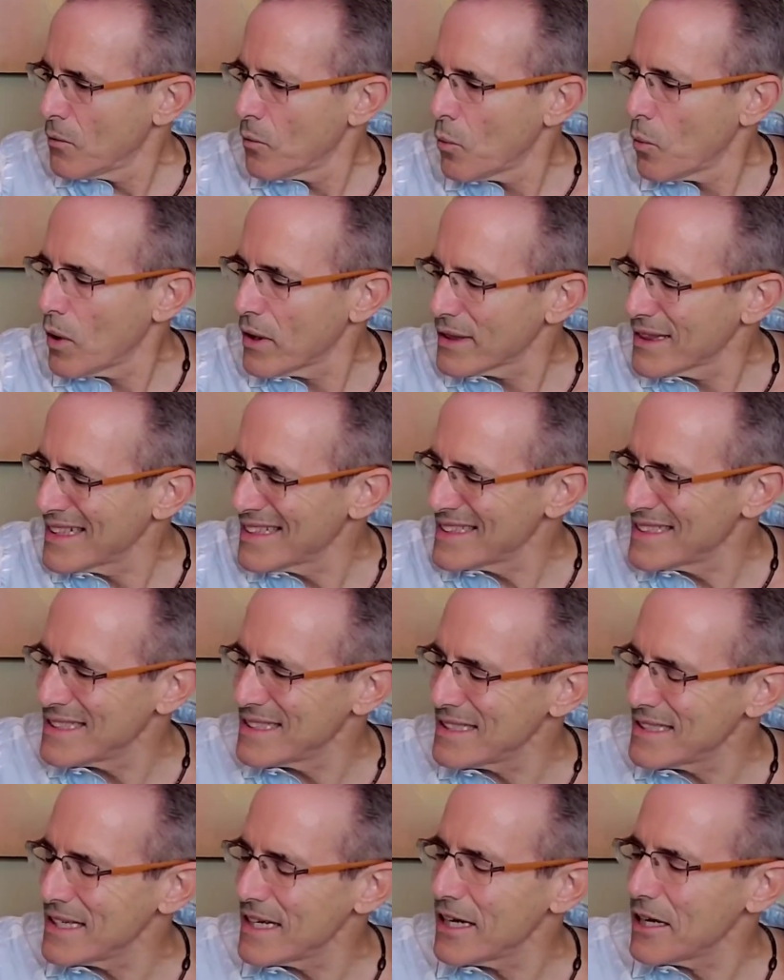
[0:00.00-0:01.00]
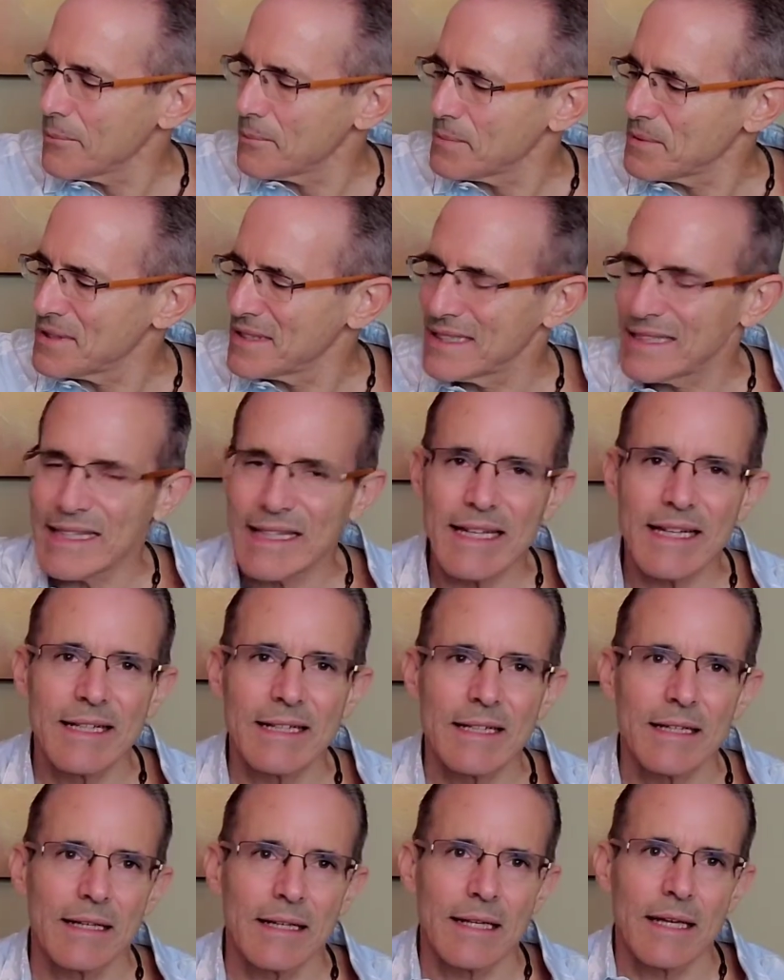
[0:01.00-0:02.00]
what the SNPs
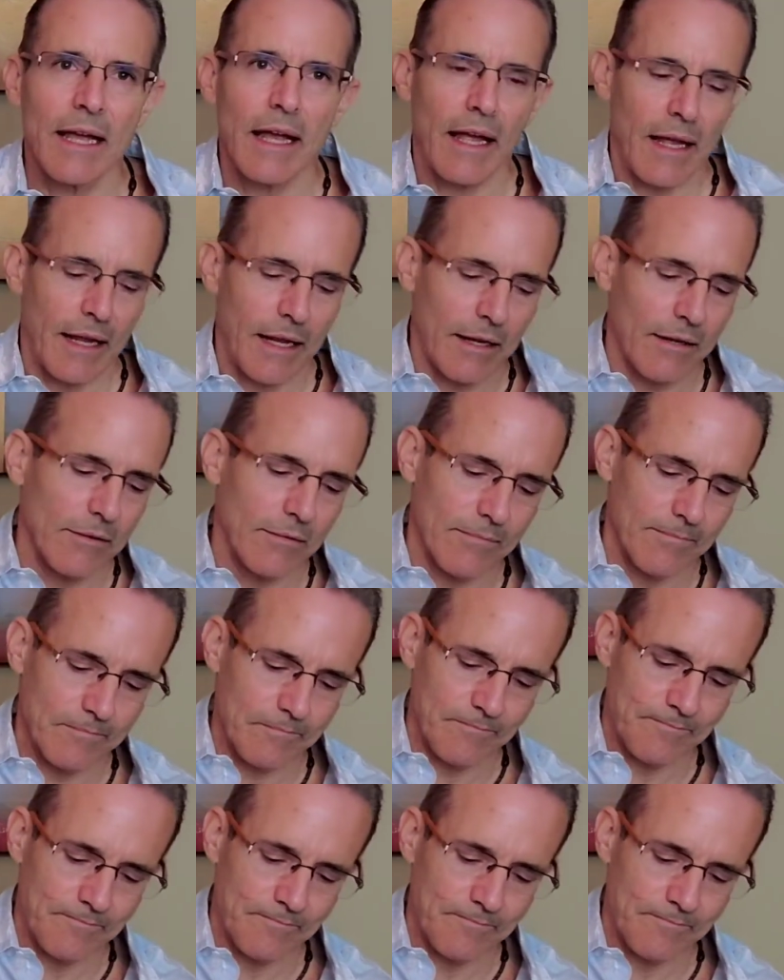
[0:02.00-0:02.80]
indicate